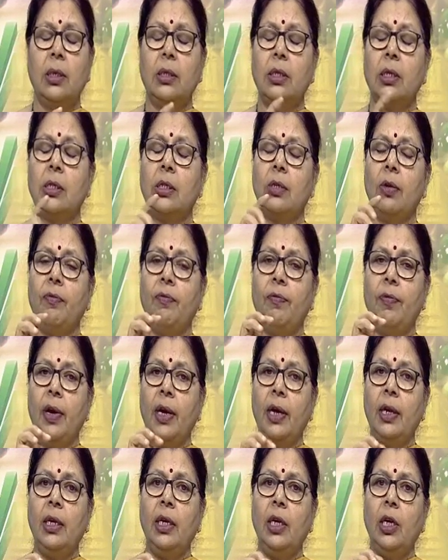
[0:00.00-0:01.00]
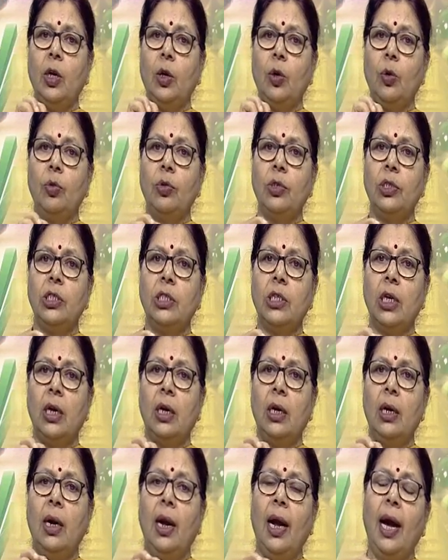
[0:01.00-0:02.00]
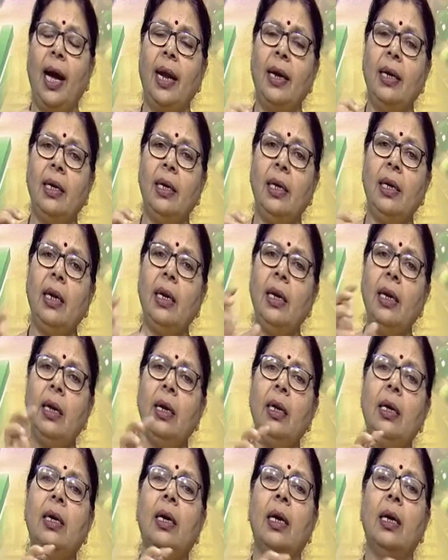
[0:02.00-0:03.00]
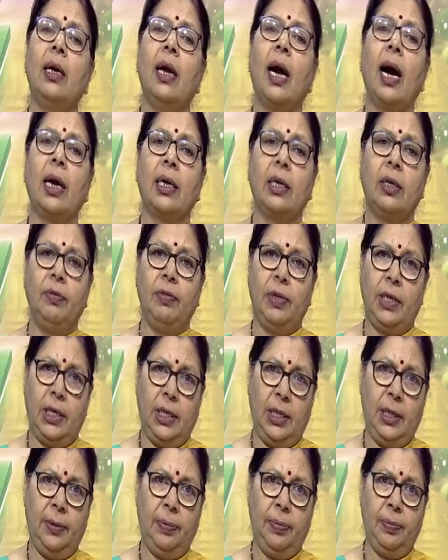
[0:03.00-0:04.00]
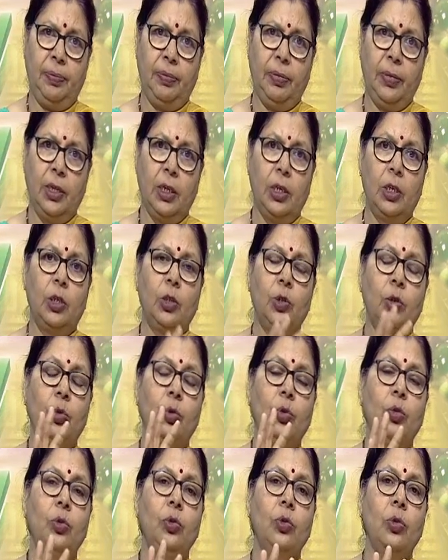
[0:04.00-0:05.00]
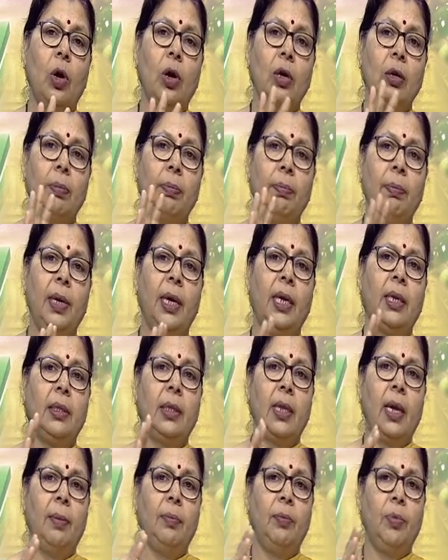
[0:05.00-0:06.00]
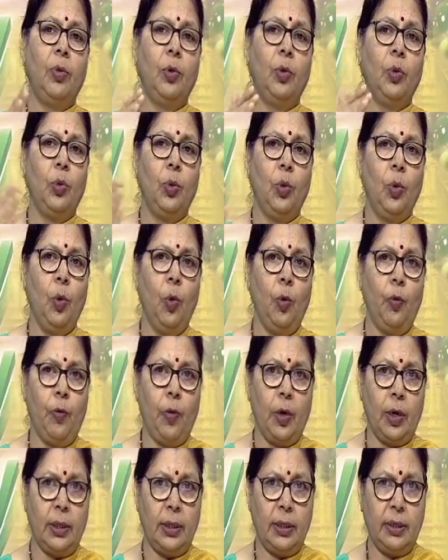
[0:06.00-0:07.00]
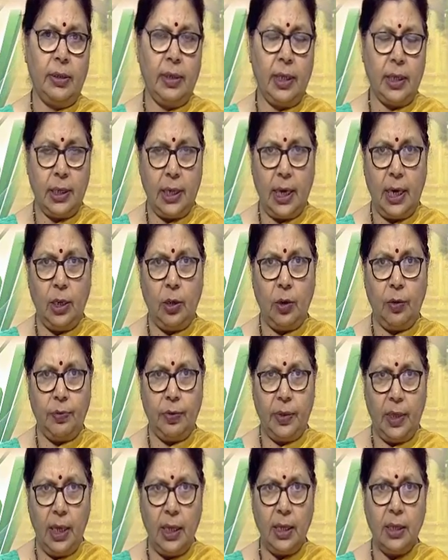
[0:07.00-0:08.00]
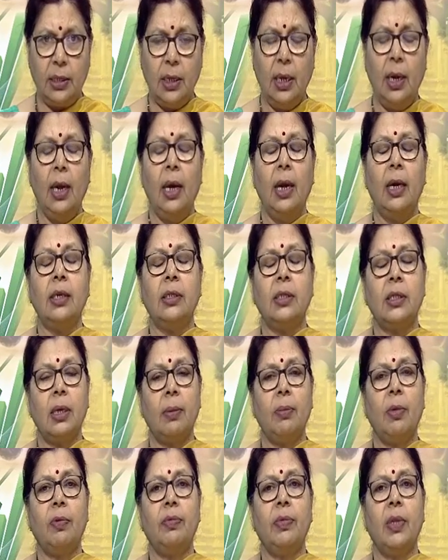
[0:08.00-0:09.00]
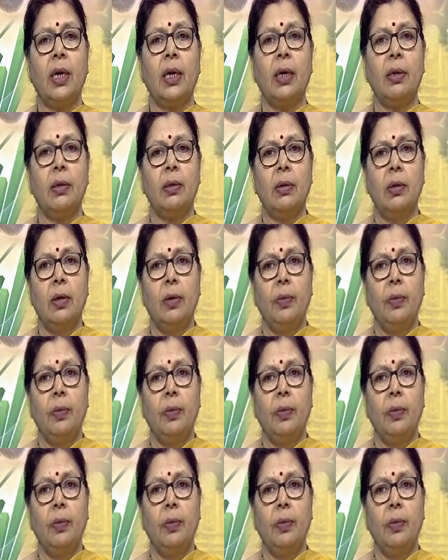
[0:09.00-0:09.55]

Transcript: This is a very crucial and illegal activity. So do not make them to go for such kind of things. And some of the,